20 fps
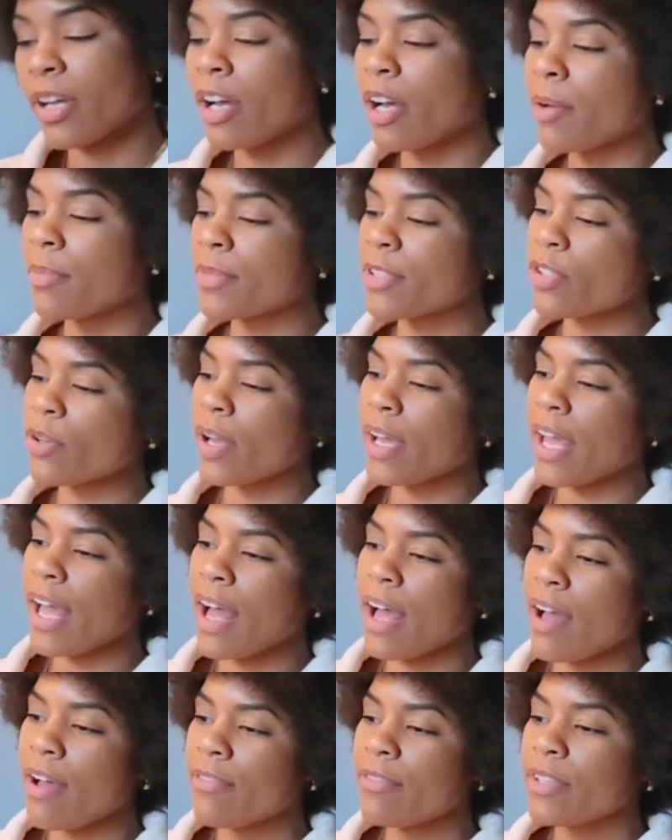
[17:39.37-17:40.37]
Um, so I
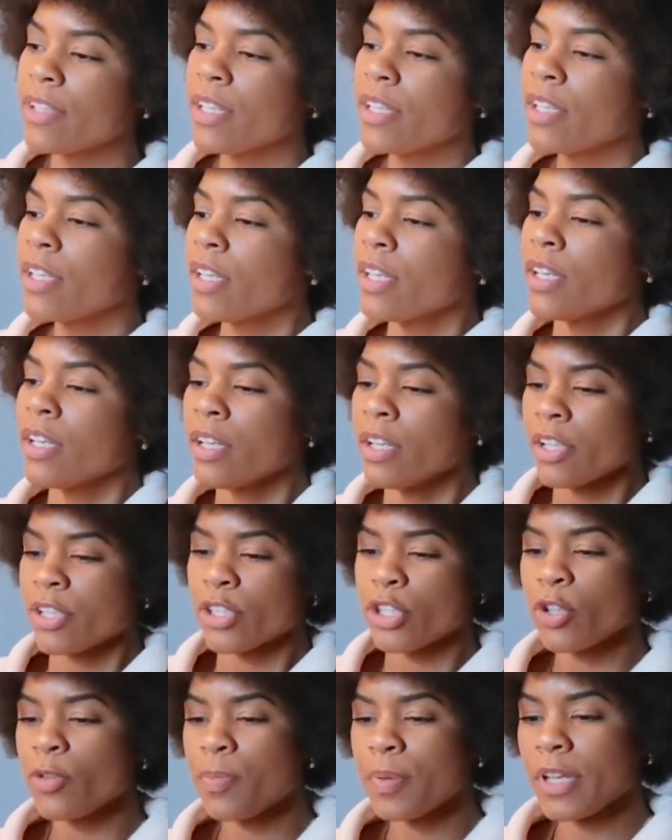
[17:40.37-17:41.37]
have
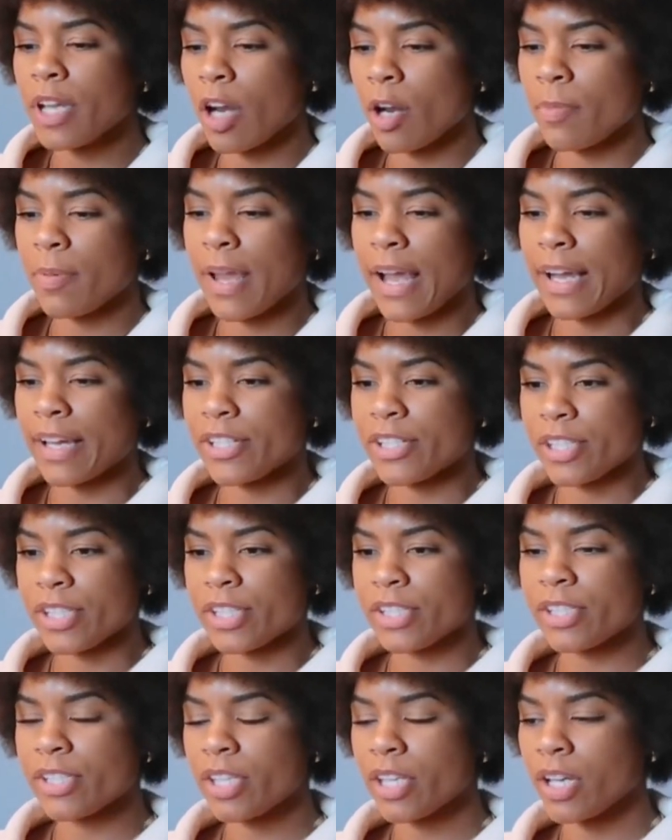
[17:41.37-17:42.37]
two PR
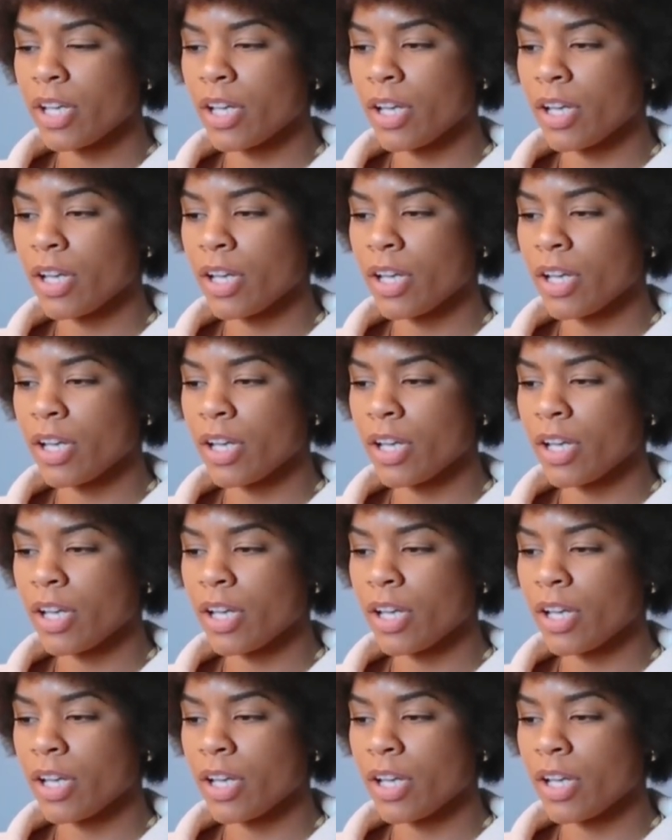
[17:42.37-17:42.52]
packages.